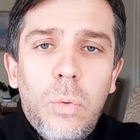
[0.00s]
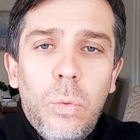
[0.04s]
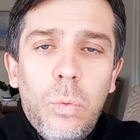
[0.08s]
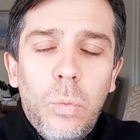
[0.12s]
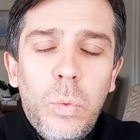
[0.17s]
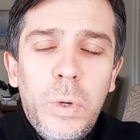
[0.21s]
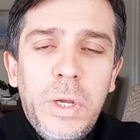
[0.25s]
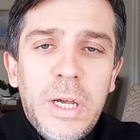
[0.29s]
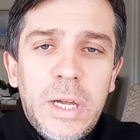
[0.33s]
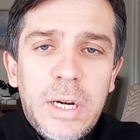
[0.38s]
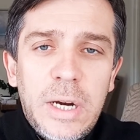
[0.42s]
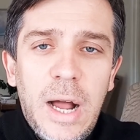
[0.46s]

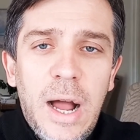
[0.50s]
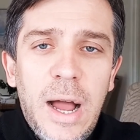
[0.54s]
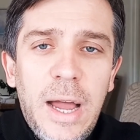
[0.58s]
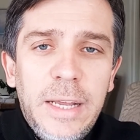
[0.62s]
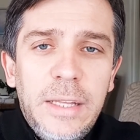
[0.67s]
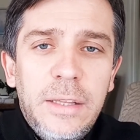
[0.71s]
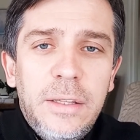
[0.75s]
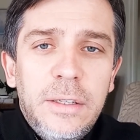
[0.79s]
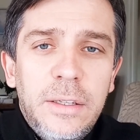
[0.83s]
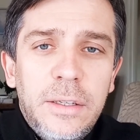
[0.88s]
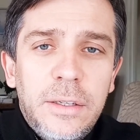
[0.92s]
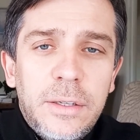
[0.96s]
We are
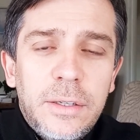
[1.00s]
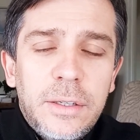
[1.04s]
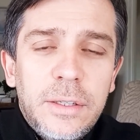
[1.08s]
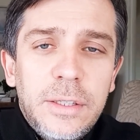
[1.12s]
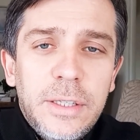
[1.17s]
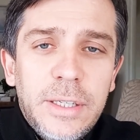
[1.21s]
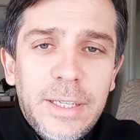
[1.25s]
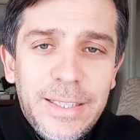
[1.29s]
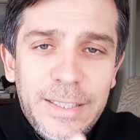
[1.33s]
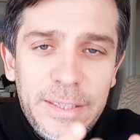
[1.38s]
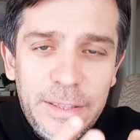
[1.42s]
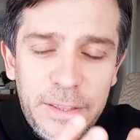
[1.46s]
either
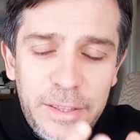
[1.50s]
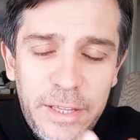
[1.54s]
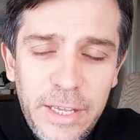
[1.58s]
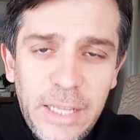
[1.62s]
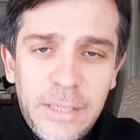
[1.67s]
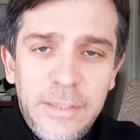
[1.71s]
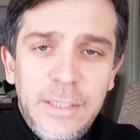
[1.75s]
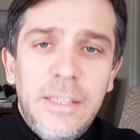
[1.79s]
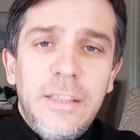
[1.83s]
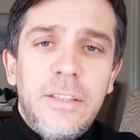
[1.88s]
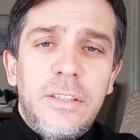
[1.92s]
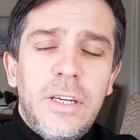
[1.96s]

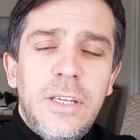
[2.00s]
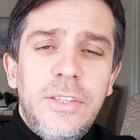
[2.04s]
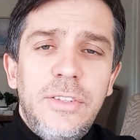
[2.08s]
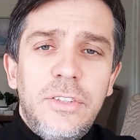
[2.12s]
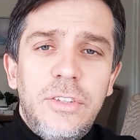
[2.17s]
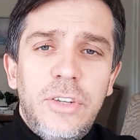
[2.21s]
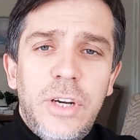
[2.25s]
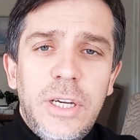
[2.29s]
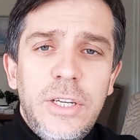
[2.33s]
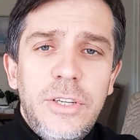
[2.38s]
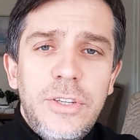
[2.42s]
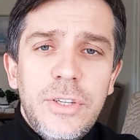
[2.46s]
dead in
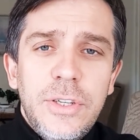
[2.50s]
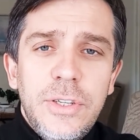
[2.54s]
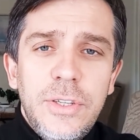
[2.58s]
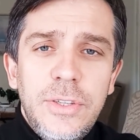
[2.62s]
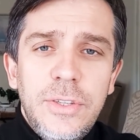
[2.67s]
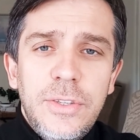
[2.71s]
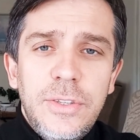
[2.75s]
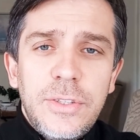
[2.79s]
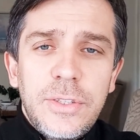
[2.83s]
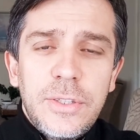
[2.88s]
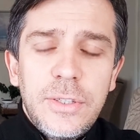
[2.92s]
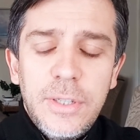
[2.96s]

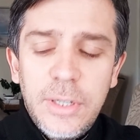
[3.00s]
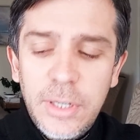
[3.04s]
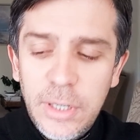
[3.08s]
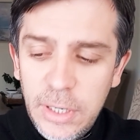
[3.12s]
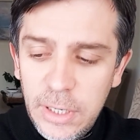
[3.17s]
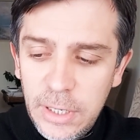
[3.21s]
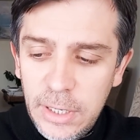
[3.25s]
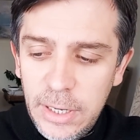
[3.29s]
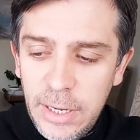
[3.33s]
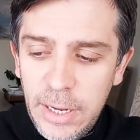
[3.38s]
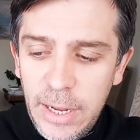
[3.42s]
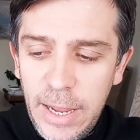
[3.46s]
transgressions
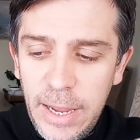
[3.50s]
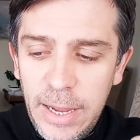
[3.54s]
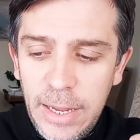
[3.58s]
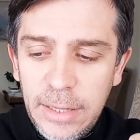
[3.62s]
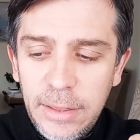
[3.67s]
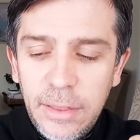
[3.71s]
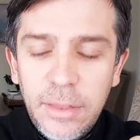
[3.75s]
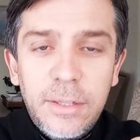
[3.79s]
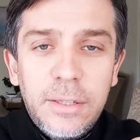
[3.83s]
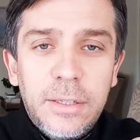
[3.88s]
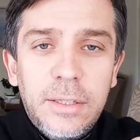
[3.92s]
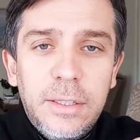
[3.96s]

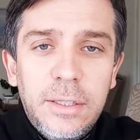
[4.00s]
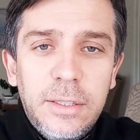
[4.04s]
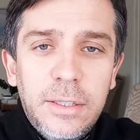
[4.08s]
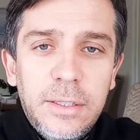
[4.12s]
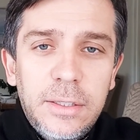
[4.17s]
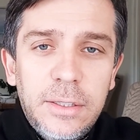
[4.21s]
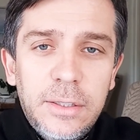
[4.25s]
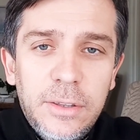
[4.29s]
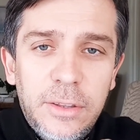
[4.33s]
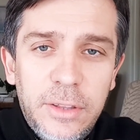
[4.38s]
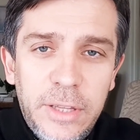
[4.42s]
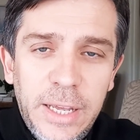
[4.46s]
and
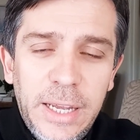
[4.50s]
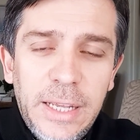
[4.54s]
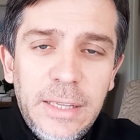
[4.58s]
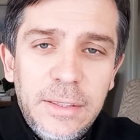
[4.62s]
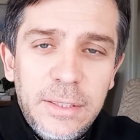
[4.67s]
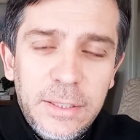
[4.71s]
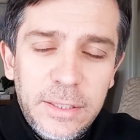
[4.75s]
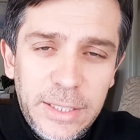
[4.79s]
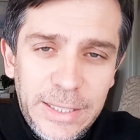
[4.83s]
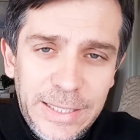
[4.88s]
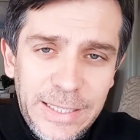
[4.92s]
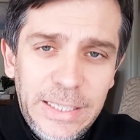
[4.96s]

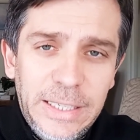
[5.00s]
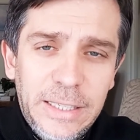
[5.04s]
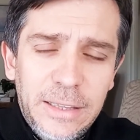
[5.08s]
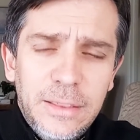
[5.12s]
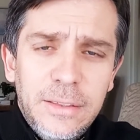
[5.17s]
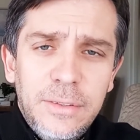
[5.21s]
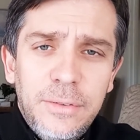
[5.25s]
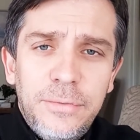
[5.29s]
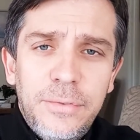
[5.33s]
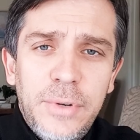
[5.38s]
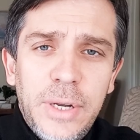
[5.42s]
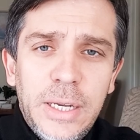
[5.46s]
dead in
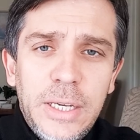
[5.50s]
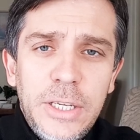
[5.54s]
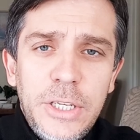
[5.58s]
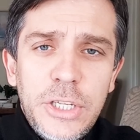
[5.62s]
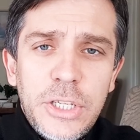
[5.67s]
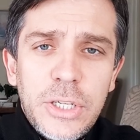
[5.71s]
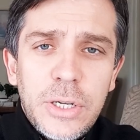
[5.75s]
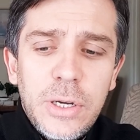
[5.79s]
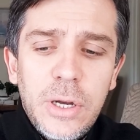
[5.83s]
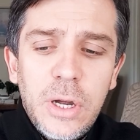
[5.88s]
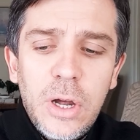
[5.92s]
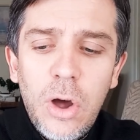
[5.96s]
the
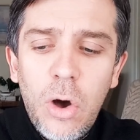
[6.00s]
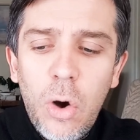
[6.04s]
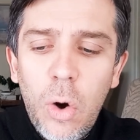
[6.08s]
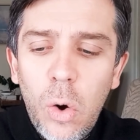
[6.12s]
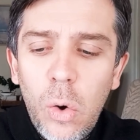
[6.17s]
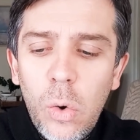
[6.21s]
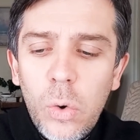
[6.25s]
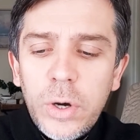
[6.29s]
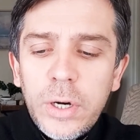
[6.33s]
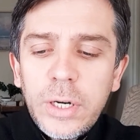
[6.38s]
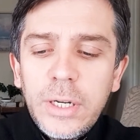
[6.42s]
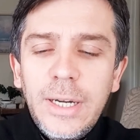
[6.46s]
flesh,
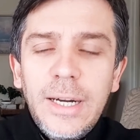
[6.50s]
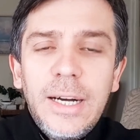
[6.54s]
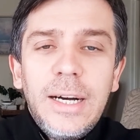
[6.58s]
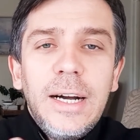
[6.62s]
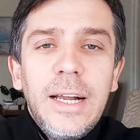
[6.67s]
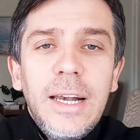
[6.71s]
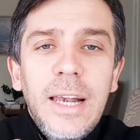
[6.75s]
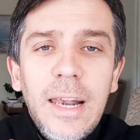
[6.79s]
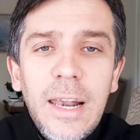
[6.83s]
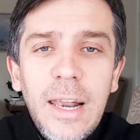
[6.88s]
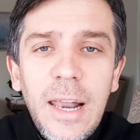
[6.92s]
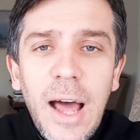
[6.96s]
or
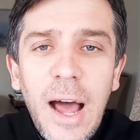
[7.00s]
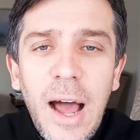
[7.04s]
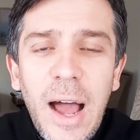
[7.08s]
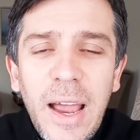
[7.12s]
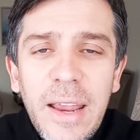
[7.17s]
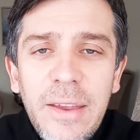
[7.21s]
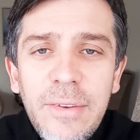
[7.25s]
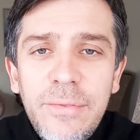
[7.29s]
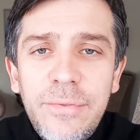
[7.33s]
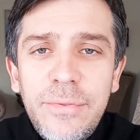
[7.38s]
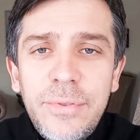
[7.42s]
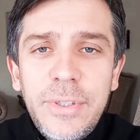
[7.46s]

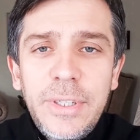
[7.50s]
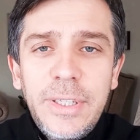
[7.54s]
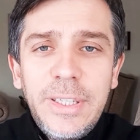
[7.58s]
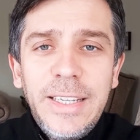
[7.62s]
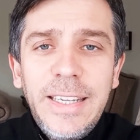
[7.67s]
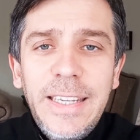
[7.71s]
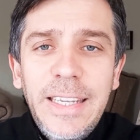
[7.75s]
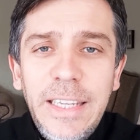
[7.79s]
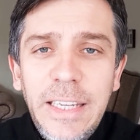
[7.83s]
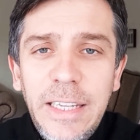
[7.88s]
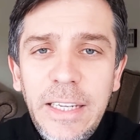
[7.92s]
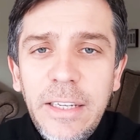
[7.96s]
alive
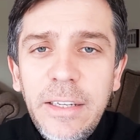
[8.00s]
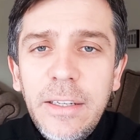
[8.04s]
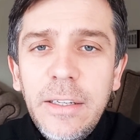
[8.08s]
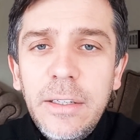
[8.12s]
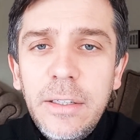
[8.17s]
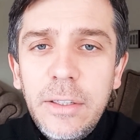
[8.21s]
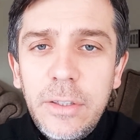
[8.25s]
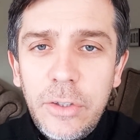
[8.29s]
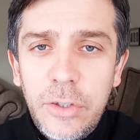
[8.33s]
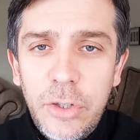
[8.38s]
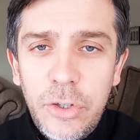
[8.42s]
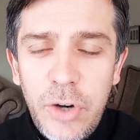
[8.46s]
in
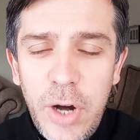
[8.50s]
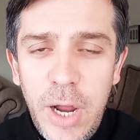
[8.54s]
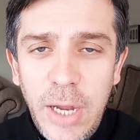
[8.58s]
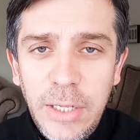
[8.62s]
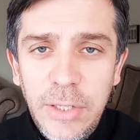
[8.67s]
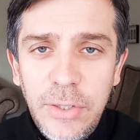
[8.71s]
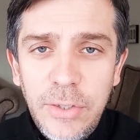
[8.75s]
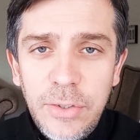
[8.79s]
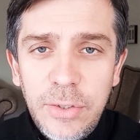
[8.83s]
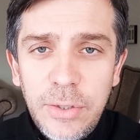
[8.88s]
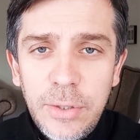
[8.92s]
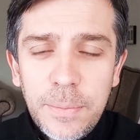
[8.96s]

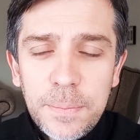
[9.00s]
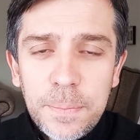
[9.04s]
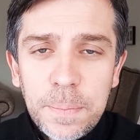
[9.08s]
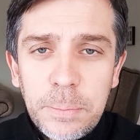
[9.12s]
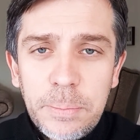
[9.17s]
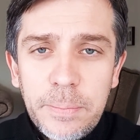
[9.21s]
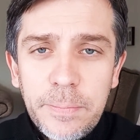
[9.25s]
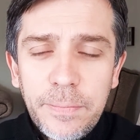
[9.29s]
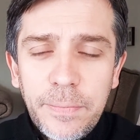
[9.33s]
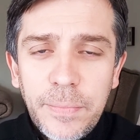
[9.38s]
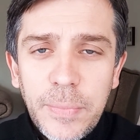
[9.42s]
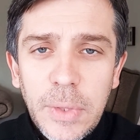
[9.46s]
Christ.
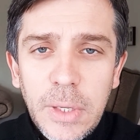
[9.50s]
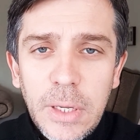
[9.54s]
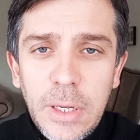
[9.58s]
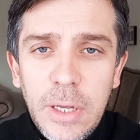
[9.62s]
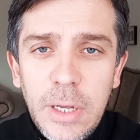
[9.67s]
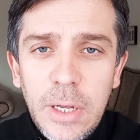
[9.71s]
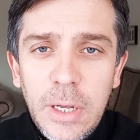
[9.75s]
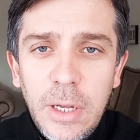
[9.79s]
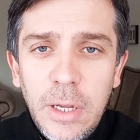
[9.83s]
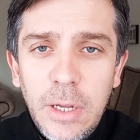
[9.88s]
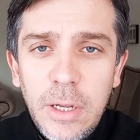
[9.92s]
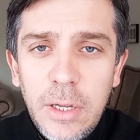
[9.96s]

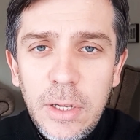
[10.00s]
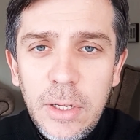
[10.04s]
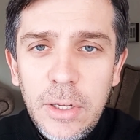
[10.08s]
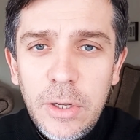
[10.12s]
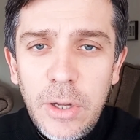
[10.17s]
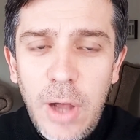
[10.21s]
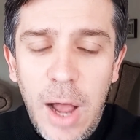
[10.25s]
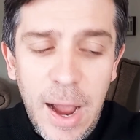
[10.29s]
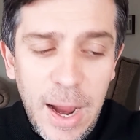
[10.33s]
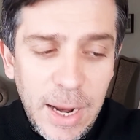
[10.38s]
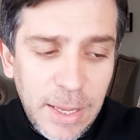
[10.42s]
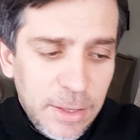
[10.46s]

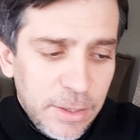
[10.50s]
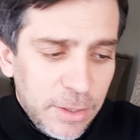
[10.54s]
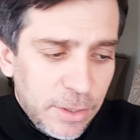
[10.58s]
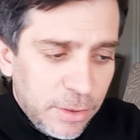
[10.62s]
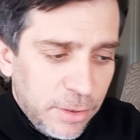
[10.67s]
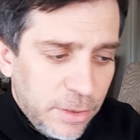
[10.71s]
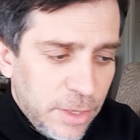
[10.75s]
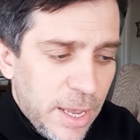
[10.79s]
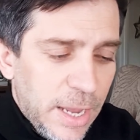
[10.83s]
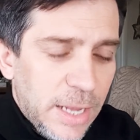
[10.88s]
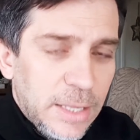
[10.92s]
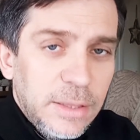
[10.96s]
Either
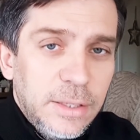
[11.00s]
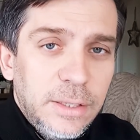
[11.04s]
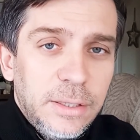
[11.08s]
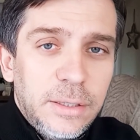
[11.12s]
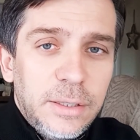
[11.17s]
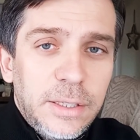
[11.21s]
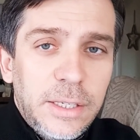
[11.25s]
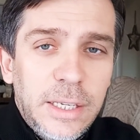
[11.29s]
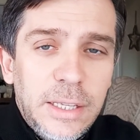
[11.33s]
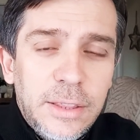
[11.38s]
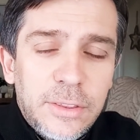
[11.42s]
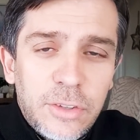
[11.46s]
dead
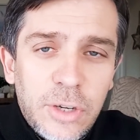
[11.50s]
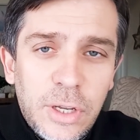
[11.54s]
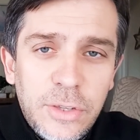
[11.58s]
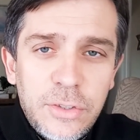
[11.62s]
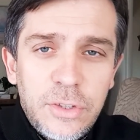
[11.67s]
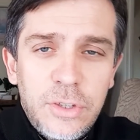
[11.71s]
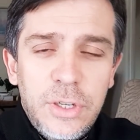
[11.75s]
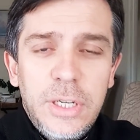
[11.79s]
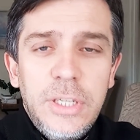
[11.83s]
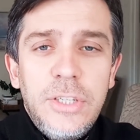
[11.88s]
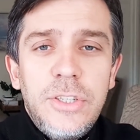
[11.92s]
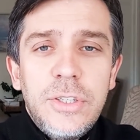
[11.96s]
in
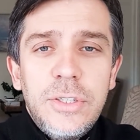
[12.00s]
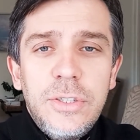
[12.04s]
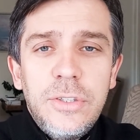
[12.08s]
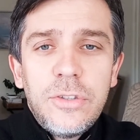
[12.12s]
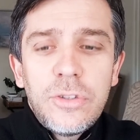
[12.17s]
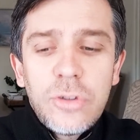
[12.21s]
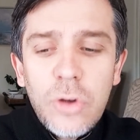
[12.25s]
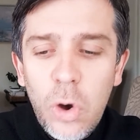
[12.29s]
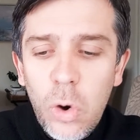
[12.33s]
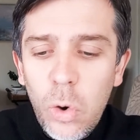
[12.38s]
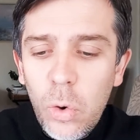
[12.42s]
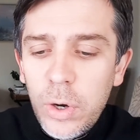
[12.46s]

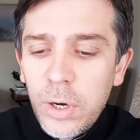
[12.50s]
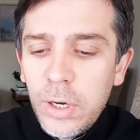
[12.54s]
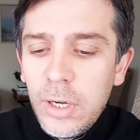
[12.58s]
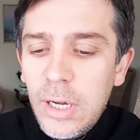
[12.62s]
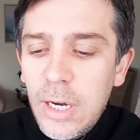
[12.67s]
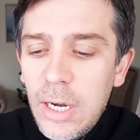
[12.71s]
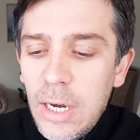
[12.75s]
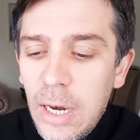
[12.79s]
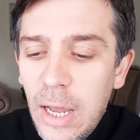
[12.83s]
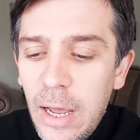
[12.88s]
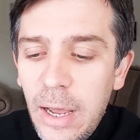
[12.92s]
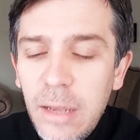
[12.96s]
transgressions or
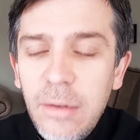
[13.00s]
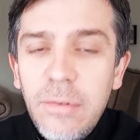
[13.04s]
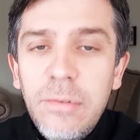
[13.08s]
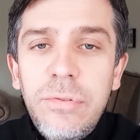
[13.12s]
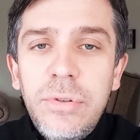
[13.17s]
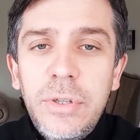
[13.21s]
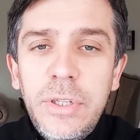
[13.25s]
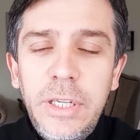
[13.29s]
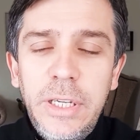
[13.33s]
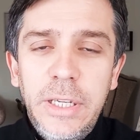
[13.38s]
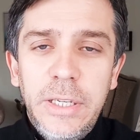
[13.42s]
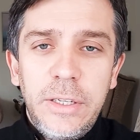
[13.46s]
alive
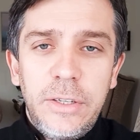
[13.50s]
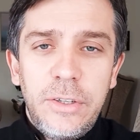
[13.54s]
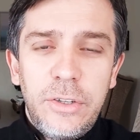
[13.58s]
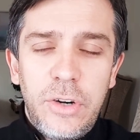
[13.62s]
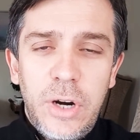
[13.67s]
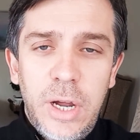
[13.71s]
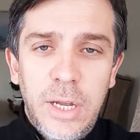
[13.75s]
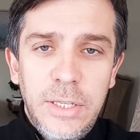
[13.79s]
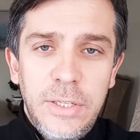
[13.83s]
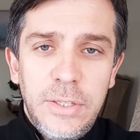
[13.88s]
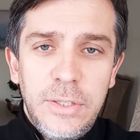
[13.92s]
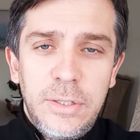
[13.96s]
in
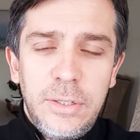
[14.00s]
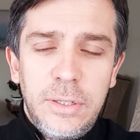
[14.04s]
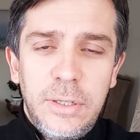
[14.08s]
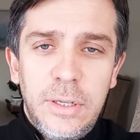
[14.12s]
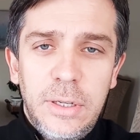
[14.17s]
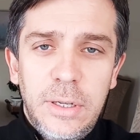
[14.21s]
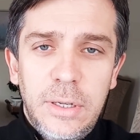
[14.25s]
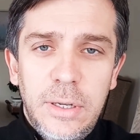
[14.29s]
Christ.